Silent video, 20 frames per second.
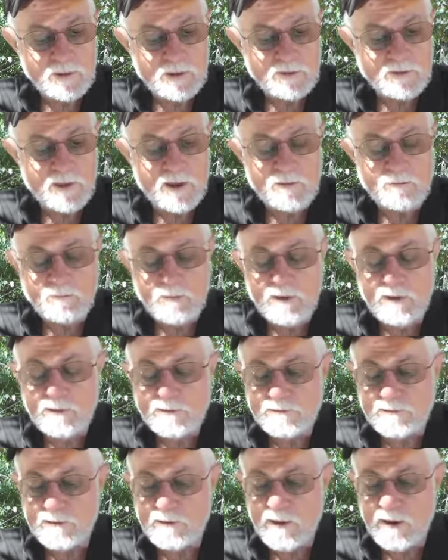that
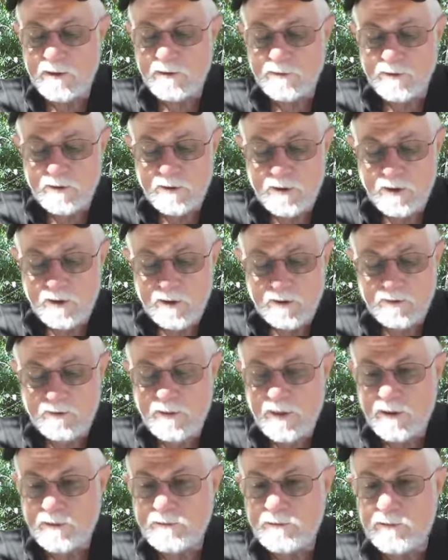means that
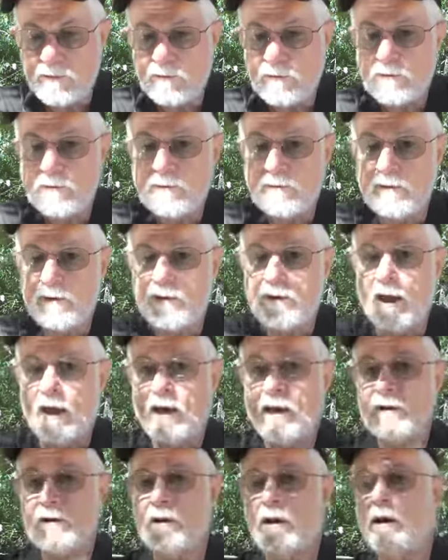your
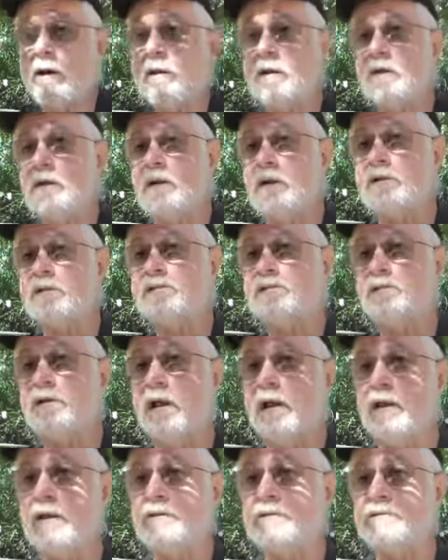cation
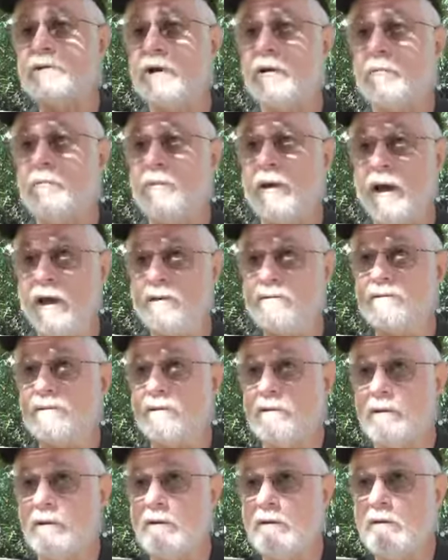exchange
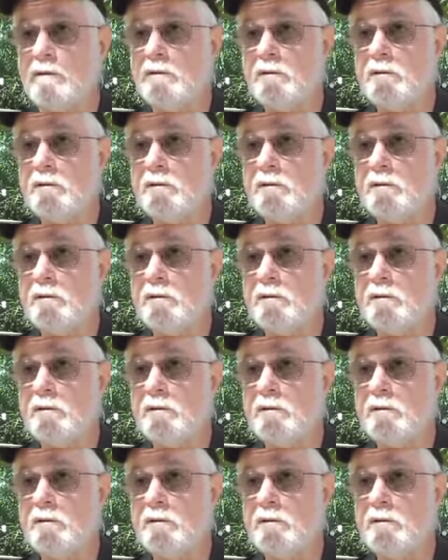capacity